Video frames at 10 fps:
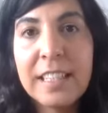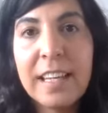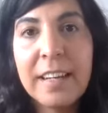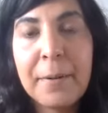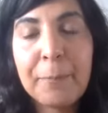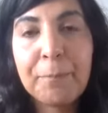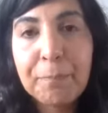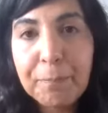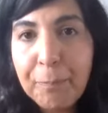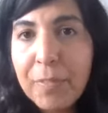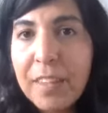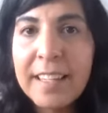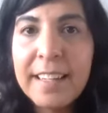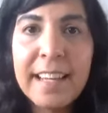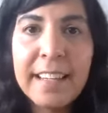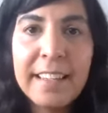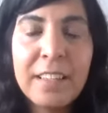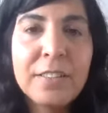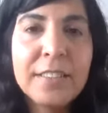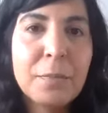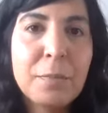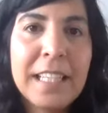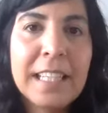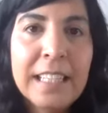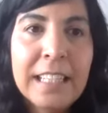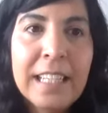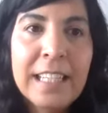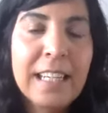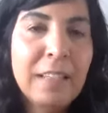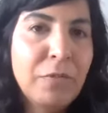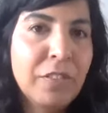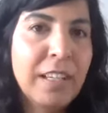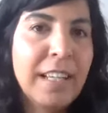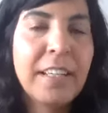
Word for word: Um, and that can also be helpful.